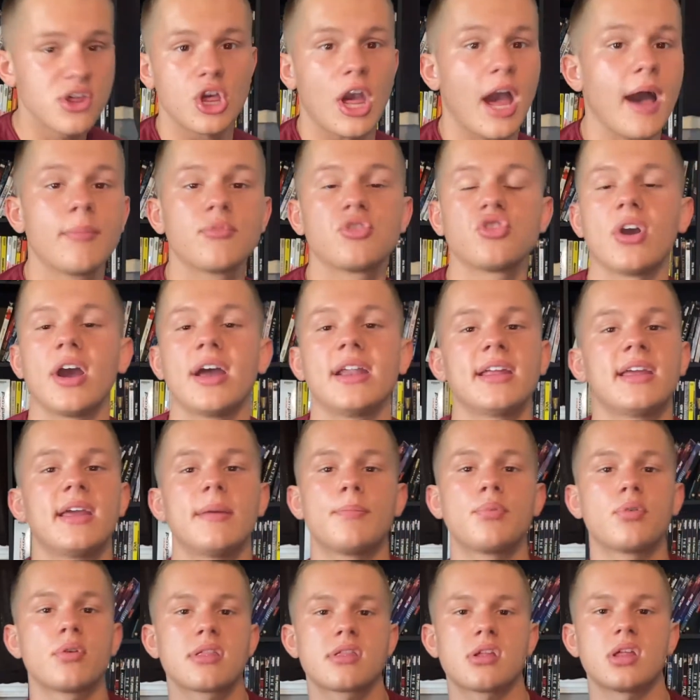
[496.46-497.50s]
I'm trying to get
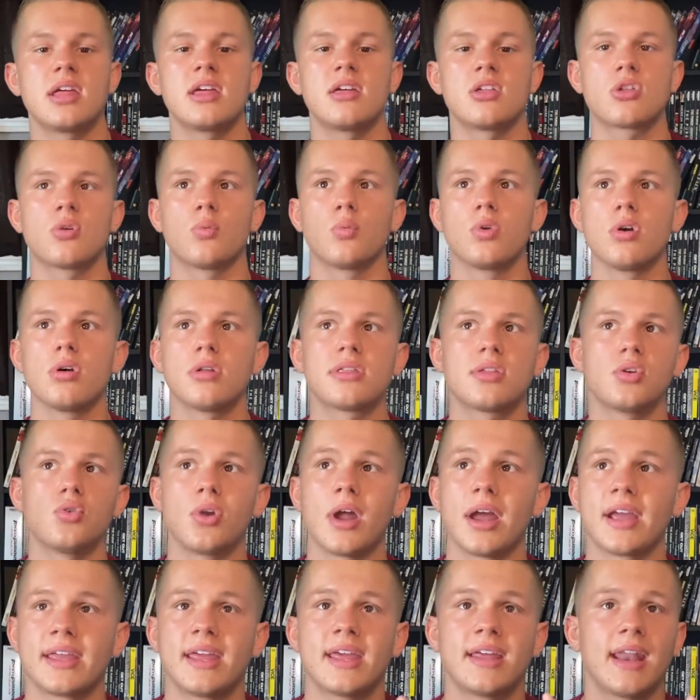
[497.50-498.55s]
Prestige real soon.
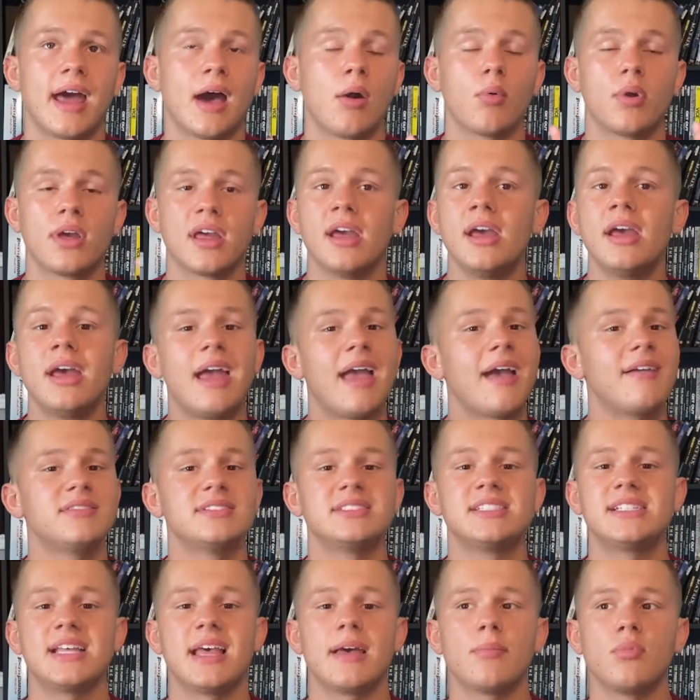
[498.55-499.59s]
I cannot wait. Haven't
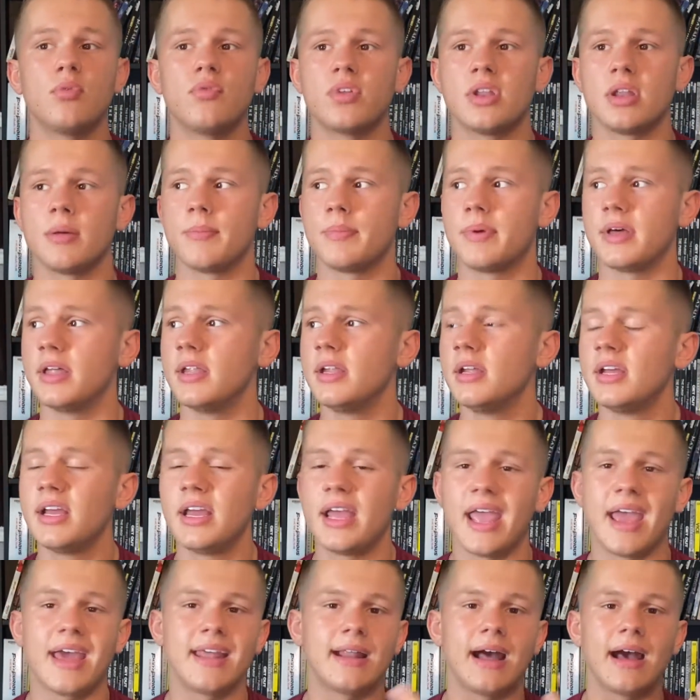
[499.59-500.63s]
seen that movie in a bit.
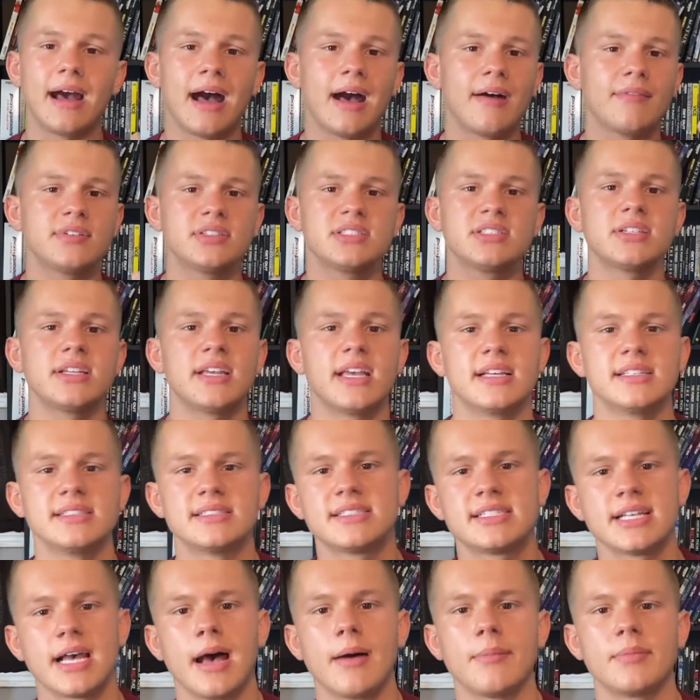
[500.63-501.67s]
And obviously,
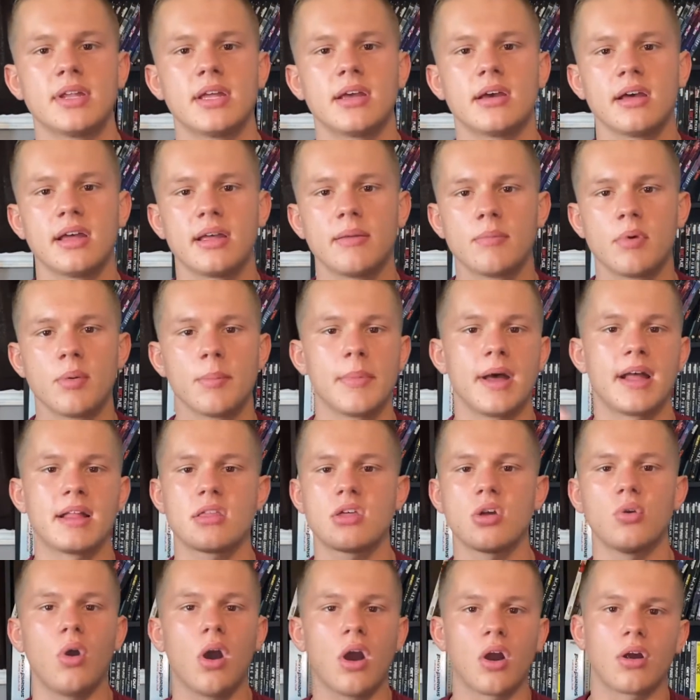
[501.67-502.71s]
Insomnia and
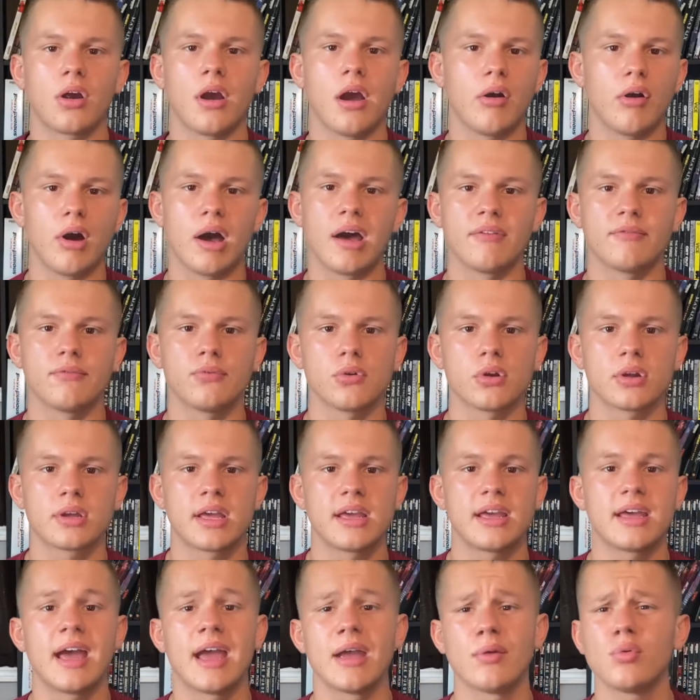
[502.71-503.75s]
Memento aren't out on
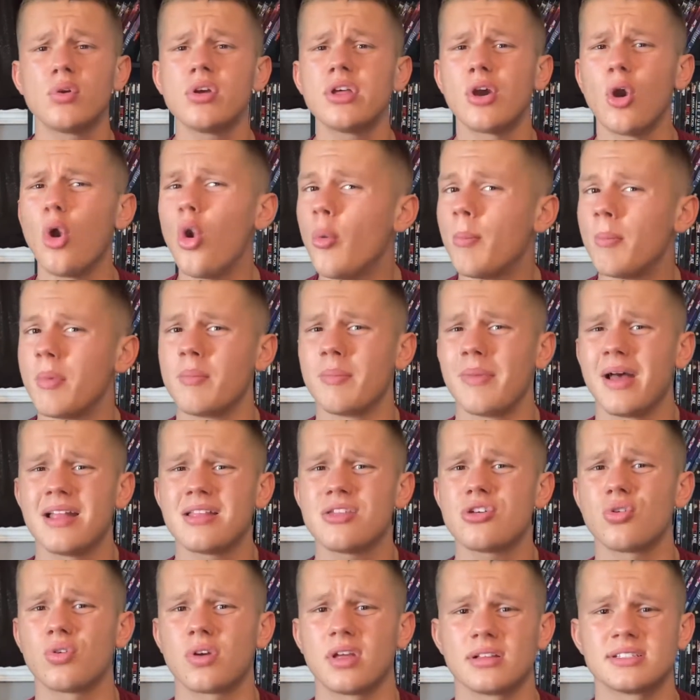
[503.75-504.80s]
4K. I really hope
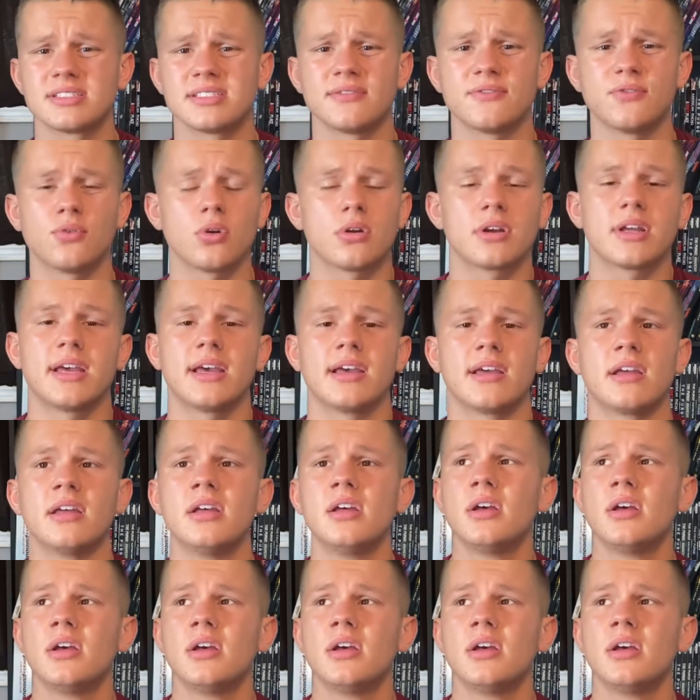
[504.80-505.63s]
Memento gets a 4K